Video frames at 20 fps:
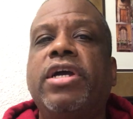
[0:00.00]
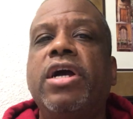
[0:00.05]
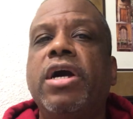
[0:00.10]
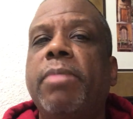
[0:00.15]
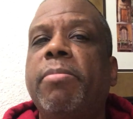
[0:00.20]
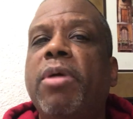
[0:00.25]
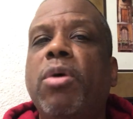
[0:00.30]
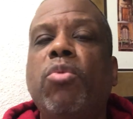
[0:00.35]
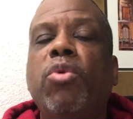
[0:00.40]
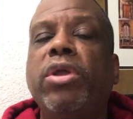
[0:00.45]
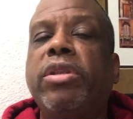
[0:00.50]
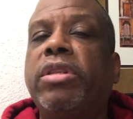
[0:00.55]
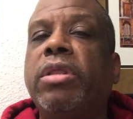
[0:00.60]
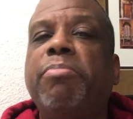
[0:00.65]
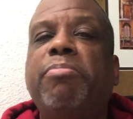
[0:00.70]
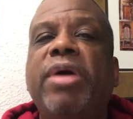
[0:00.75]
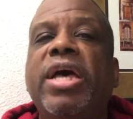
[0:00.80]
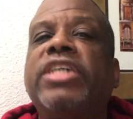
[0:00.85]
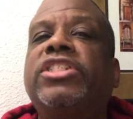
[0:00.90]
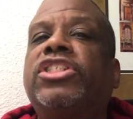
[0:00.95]
come up with the
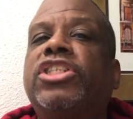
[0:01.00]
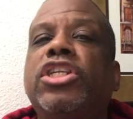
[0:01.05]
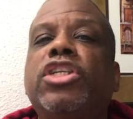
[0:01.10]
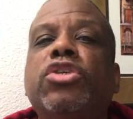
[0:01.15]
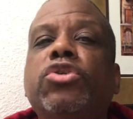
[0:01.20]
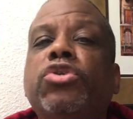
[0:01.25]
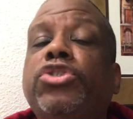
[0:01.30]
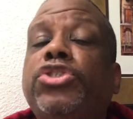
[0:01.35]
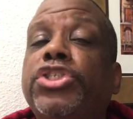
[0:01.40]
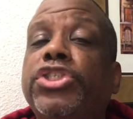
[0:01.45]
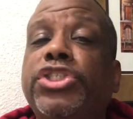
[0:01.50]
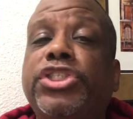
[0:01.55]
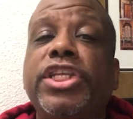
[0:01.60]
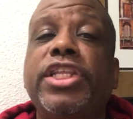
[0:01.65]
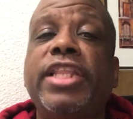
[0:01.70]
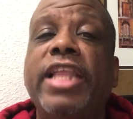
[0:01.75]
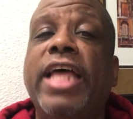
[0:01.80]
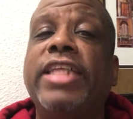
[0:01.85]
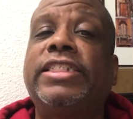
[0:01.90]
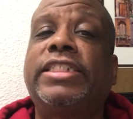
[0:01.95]
best solutions
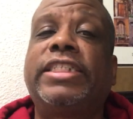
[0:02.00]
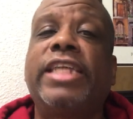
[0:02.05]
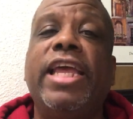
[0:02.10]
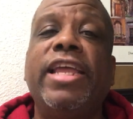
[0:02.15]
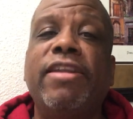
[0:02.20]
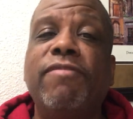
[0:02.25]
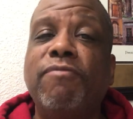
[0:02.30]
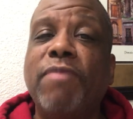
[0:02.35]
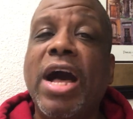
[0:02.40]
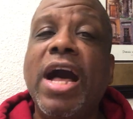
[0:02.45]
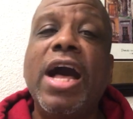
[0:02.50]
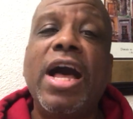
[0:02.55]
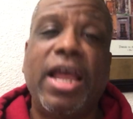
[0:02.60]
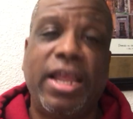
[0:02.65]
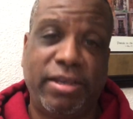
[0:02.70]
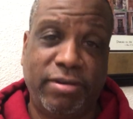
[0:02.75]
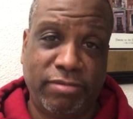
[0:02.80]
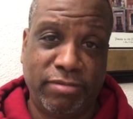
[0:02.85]
in that state of mind.